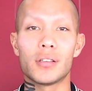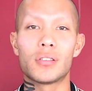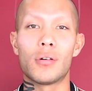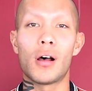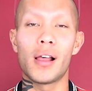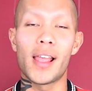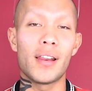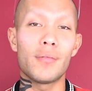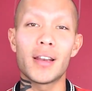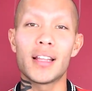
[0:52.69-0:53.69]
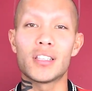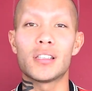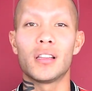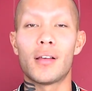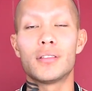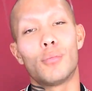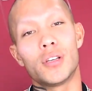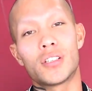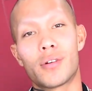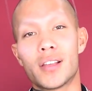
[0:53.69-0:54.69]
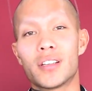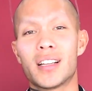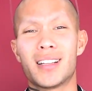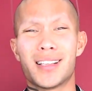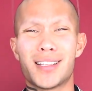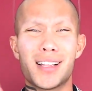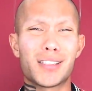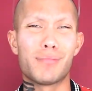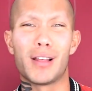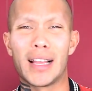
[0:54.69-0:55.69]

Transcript: So uh, anyone that just loves moisturizer that does not smell